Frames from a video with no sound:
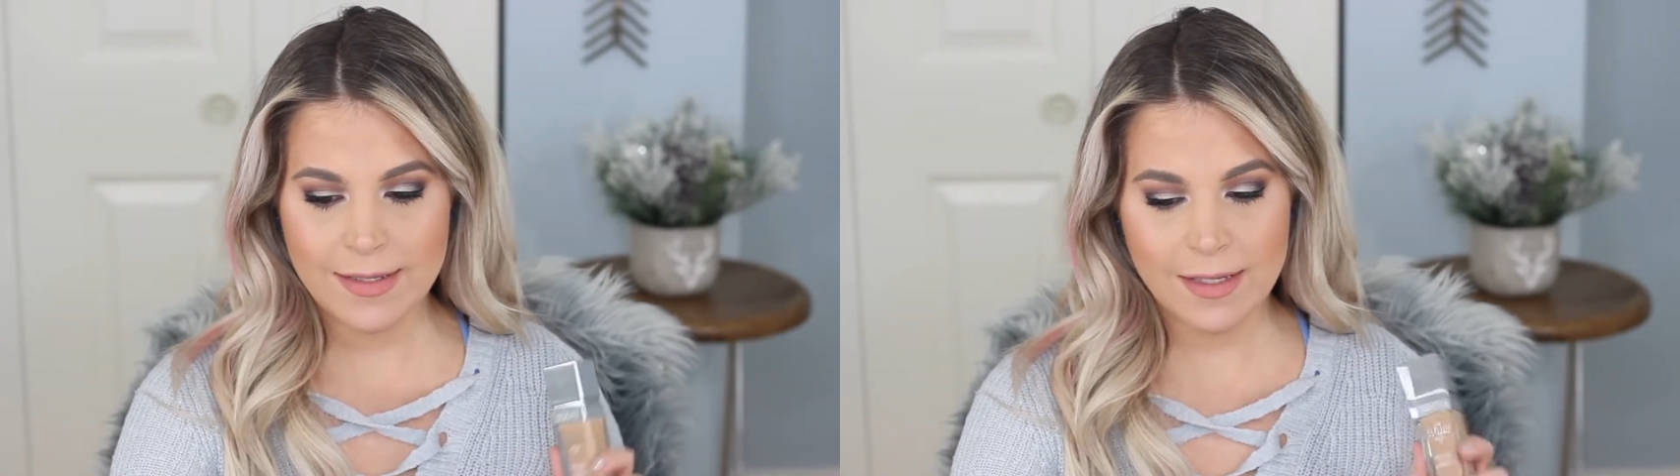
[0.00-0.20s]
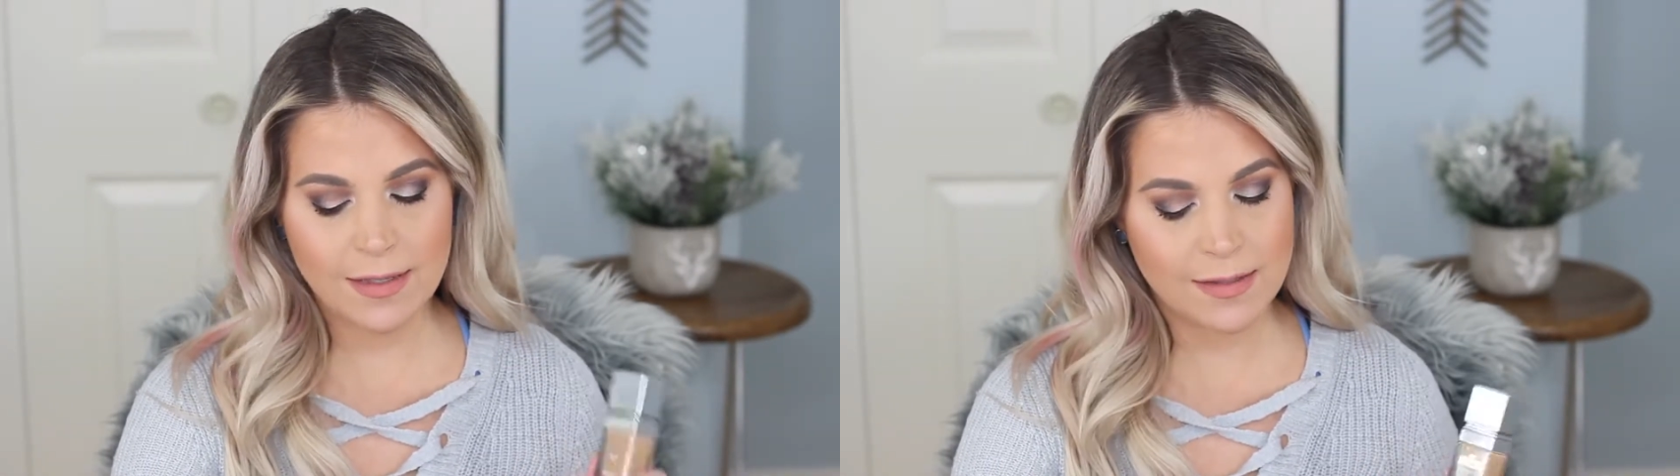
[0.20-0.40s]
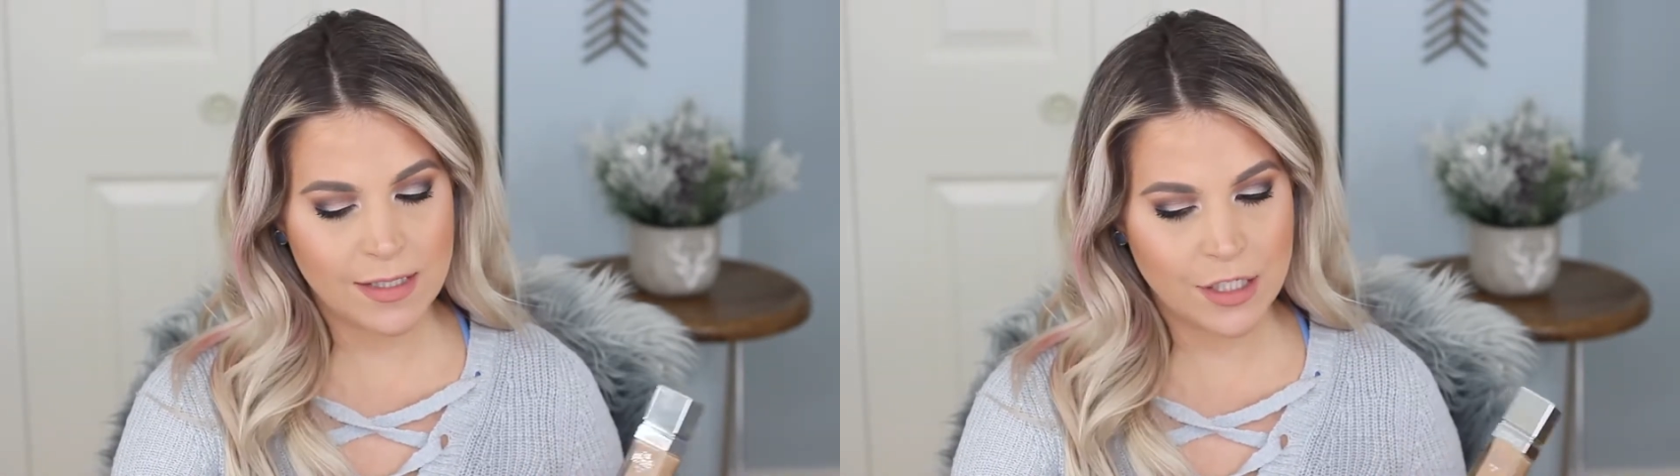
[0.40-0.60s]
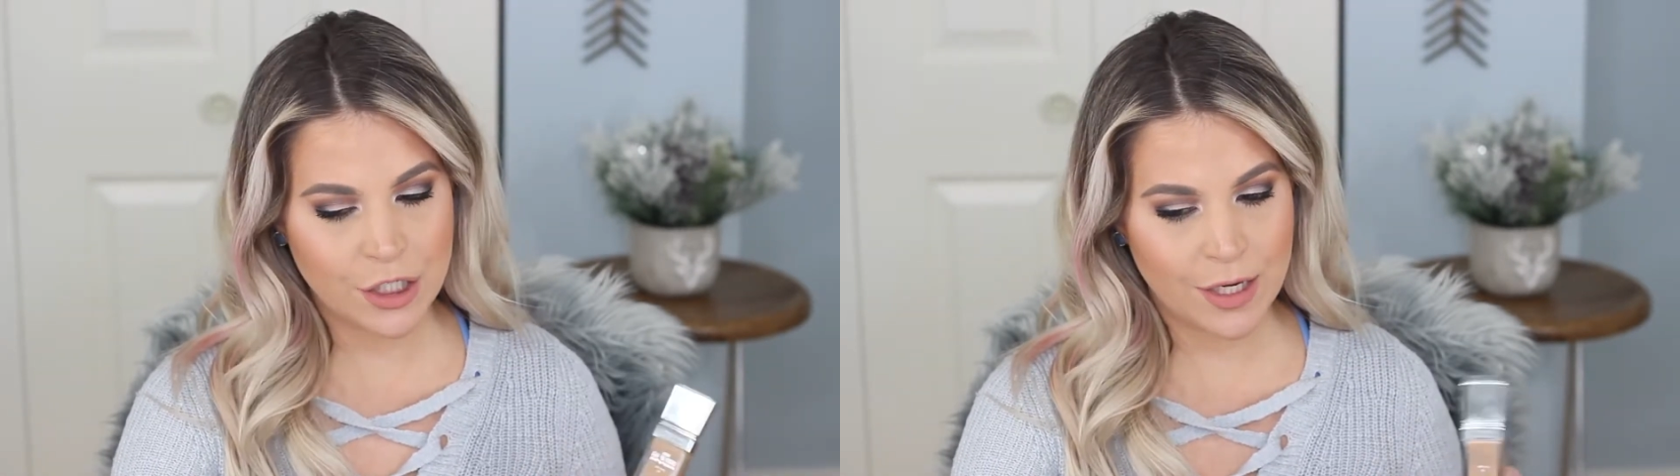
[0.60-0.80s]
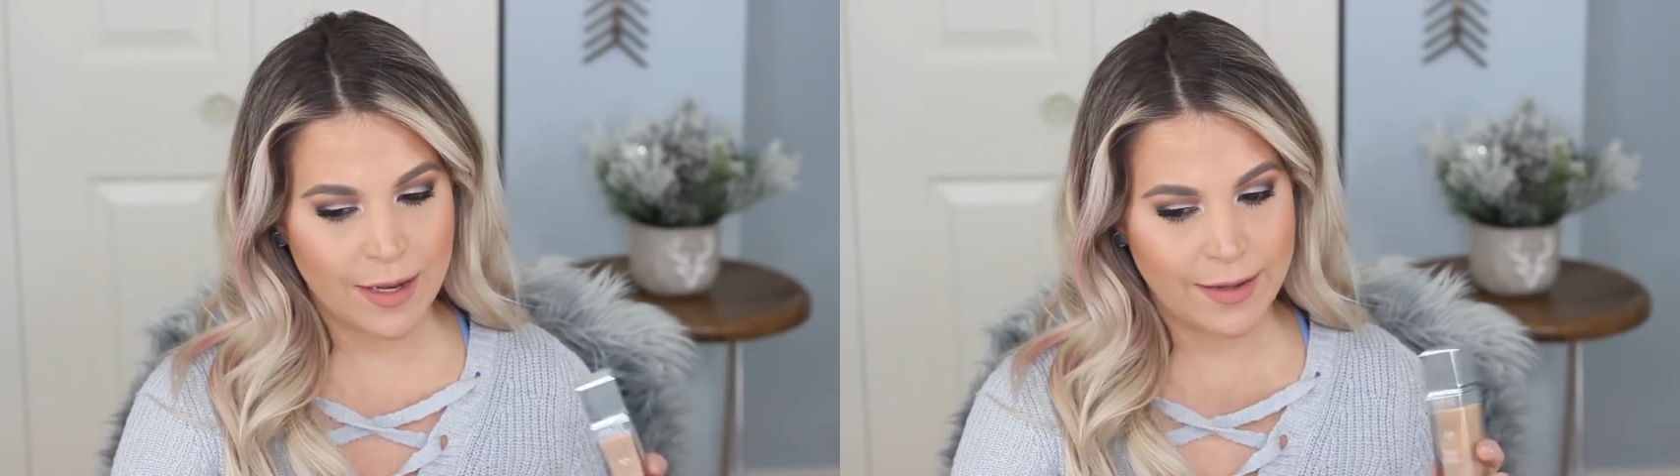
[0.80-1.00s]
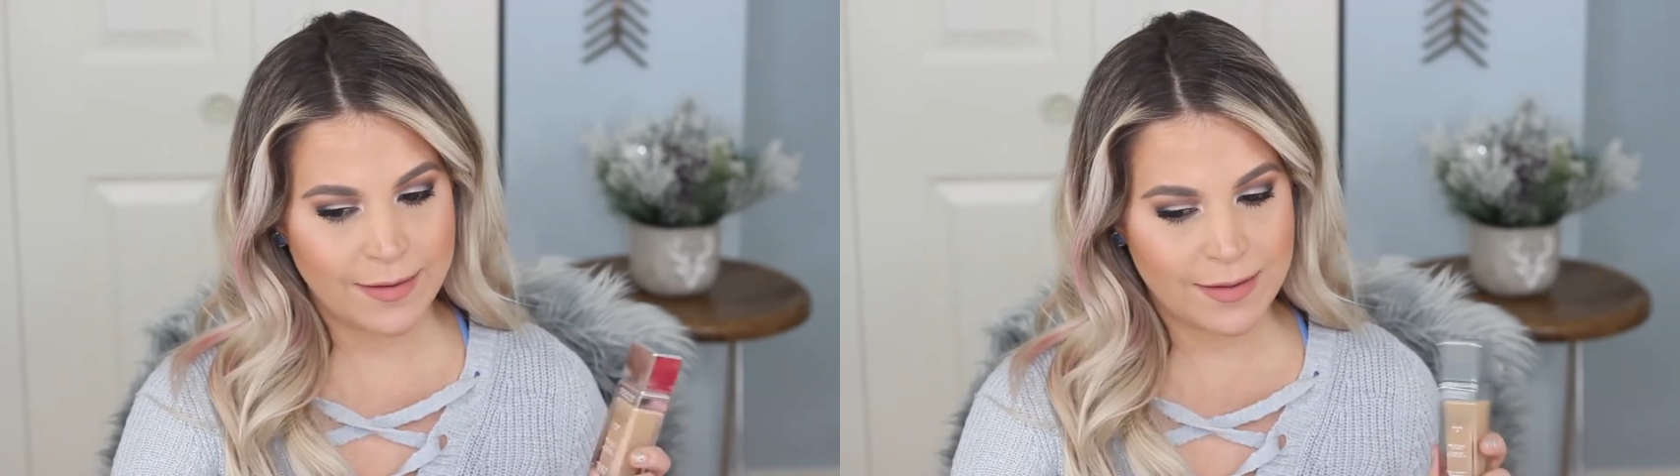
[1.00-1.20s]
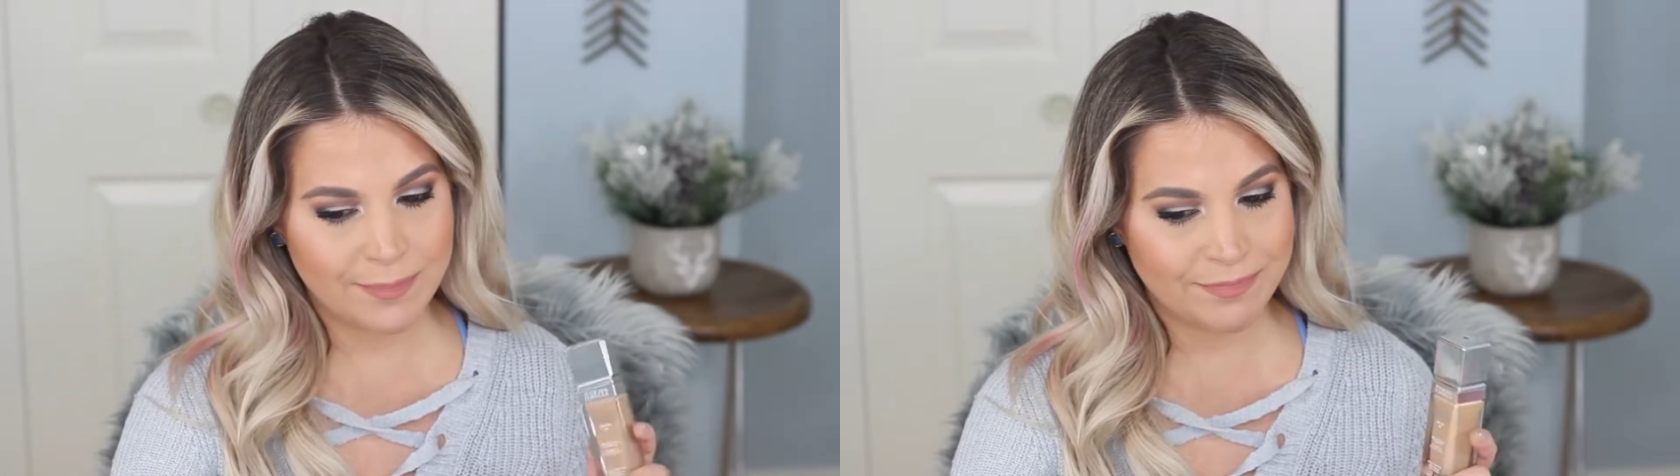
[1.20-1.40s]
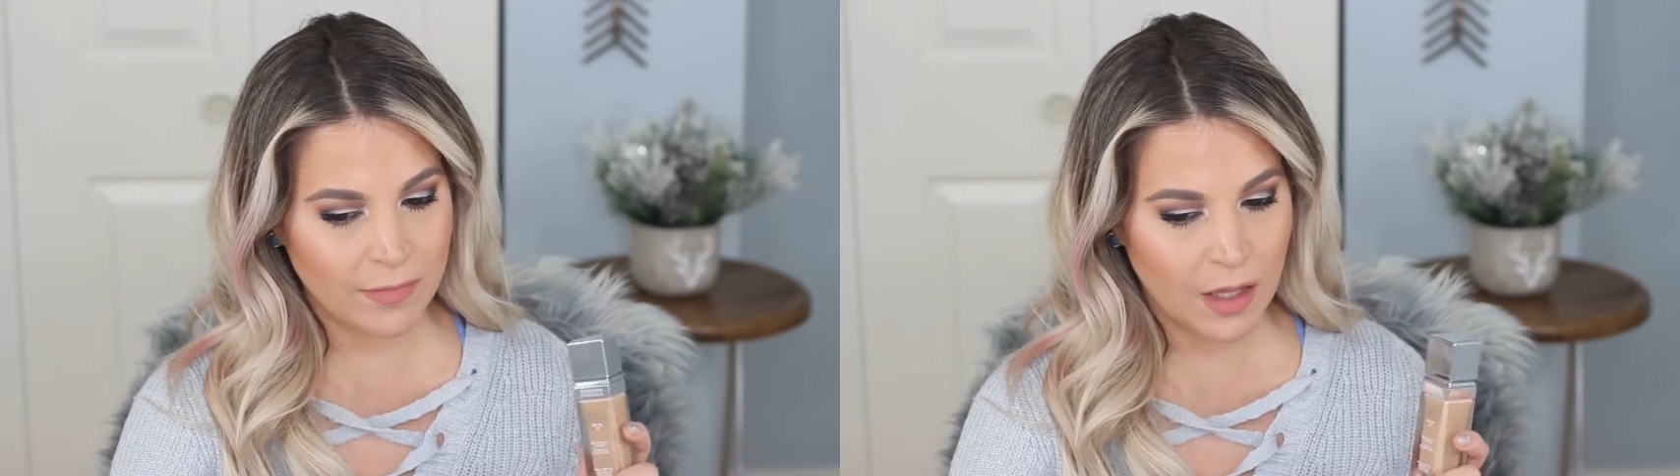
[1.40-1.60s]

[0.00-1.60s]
16 shades.